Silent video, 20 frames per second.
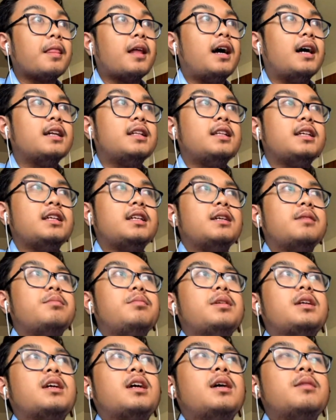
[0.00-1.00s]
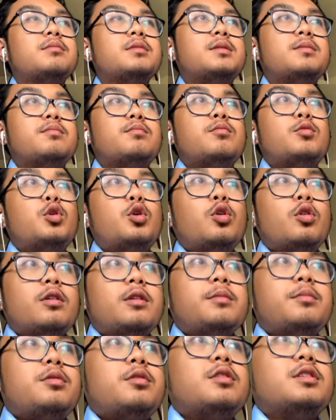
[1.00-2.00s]
I think it becomes more
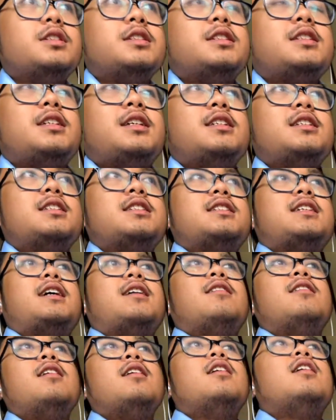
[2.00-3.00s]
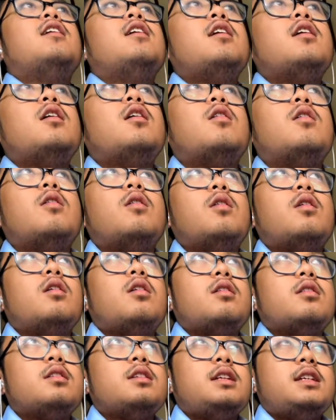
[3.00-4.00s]
important to understand
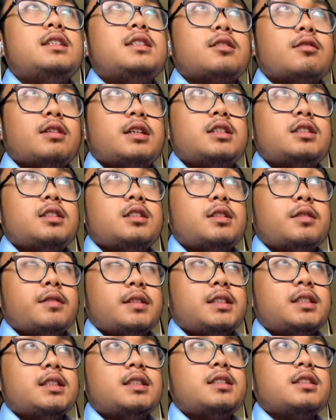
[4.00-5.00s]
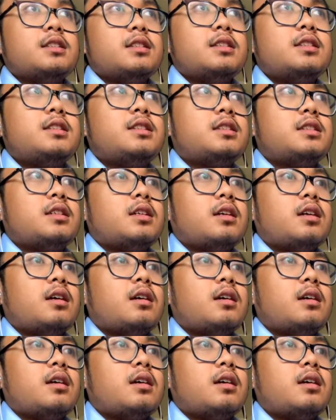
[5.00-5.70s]
these questions of existence